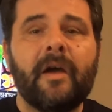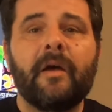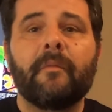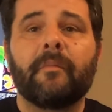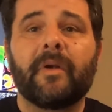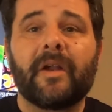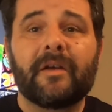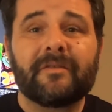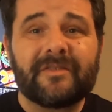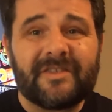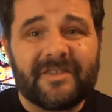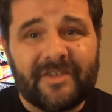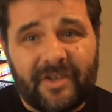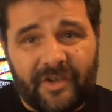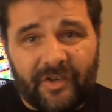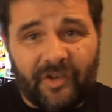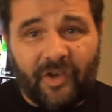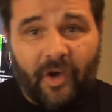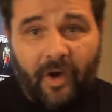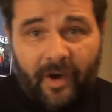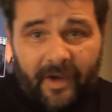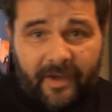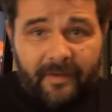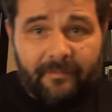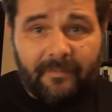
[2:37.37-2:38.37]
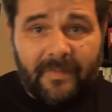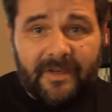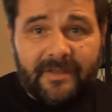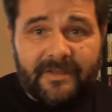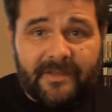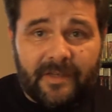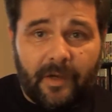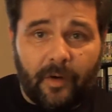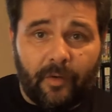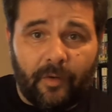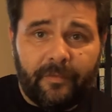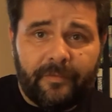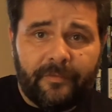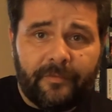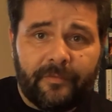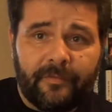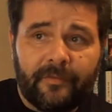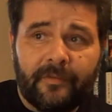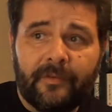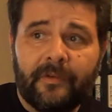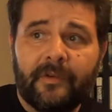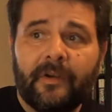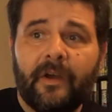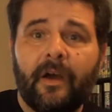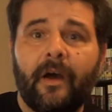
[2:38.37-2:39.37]
But I was denying myself
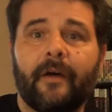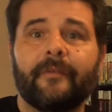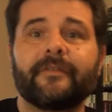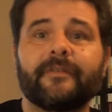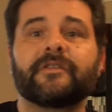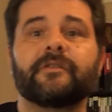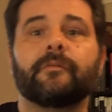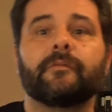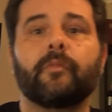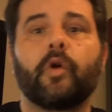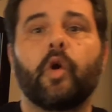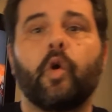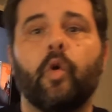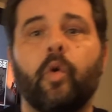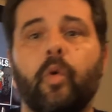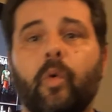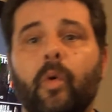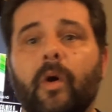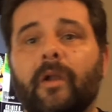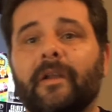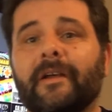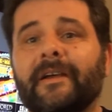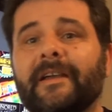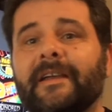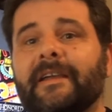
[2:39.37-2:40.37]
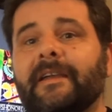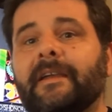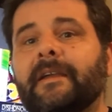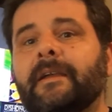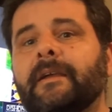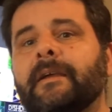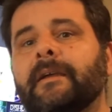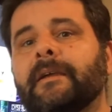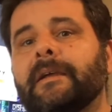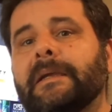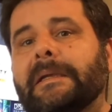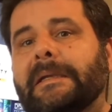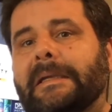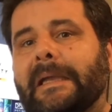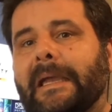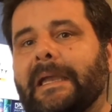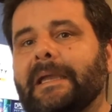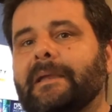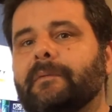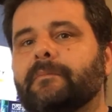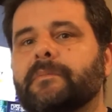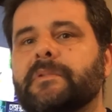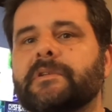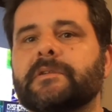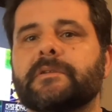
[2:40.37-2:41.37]
of some quality
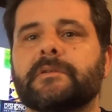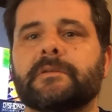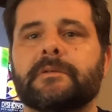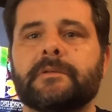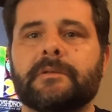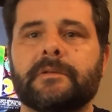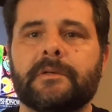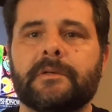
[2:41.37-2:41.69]
games.